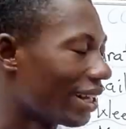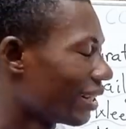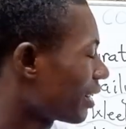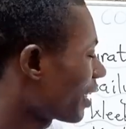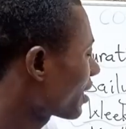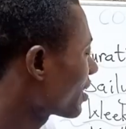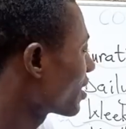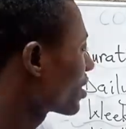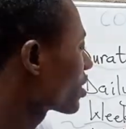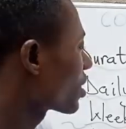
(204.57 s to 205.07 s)

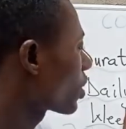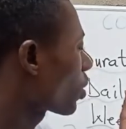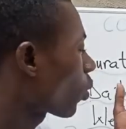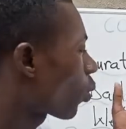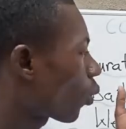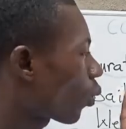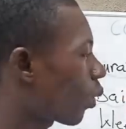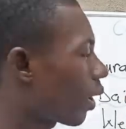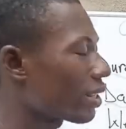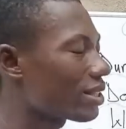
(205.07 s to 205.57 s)
That is
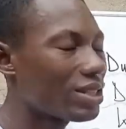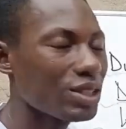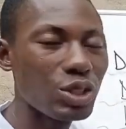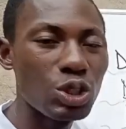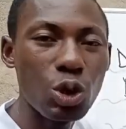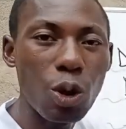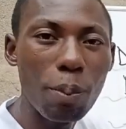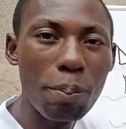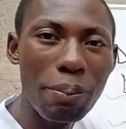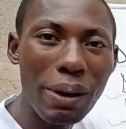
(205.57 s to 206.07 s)
what
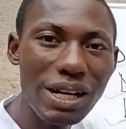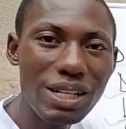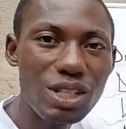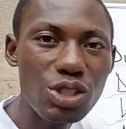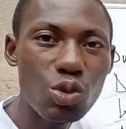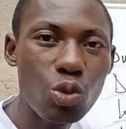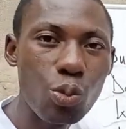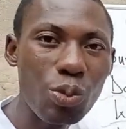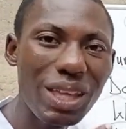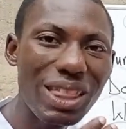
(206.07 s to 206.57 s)
your
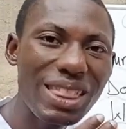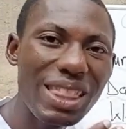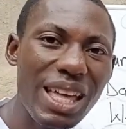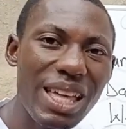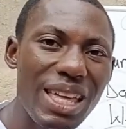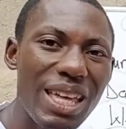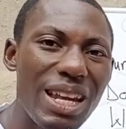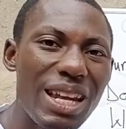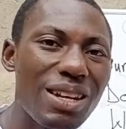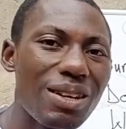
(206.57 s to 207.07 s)
birds will be
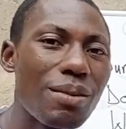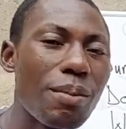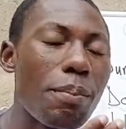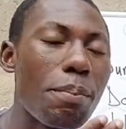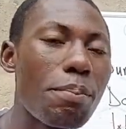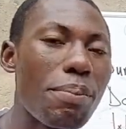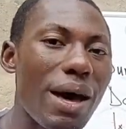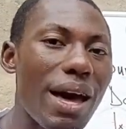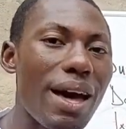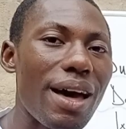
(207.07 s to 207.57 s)
taking
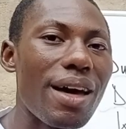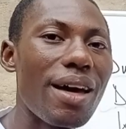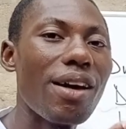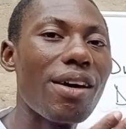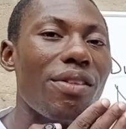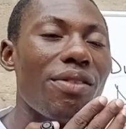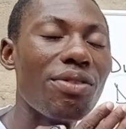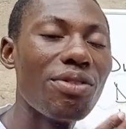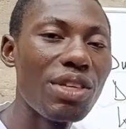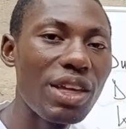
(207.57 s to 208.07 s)
per
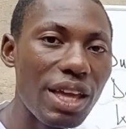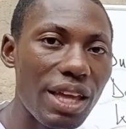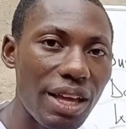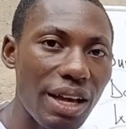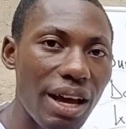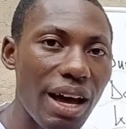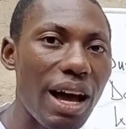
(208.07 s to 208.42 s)
day.